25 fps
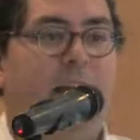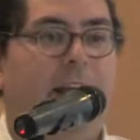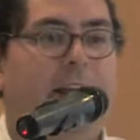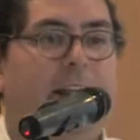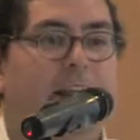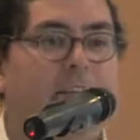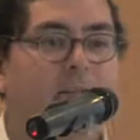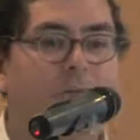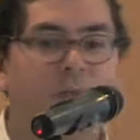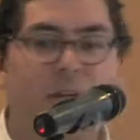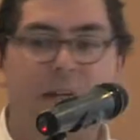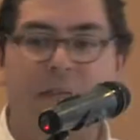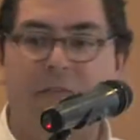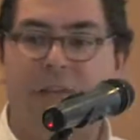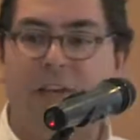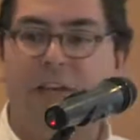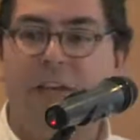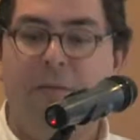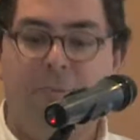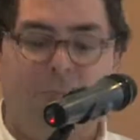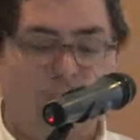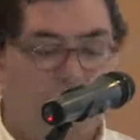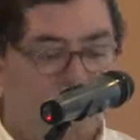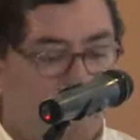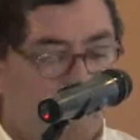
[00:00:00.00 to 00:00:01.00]
And that's one of
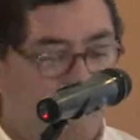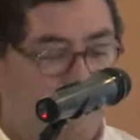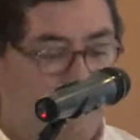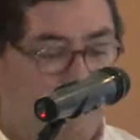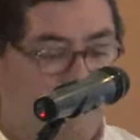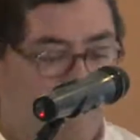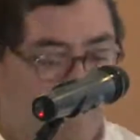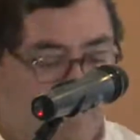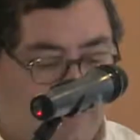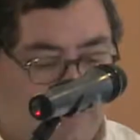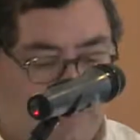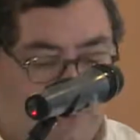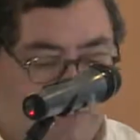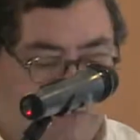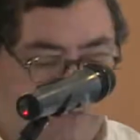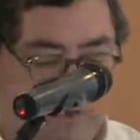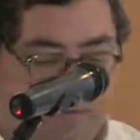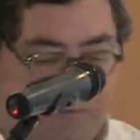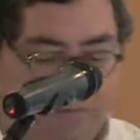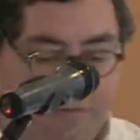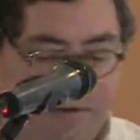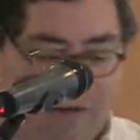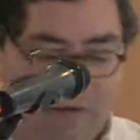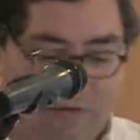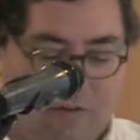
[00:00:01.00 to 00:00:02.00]
the inputs of the
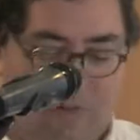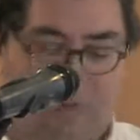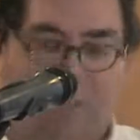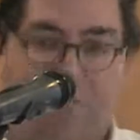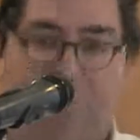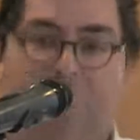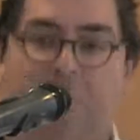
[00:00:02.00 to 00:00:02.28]
production function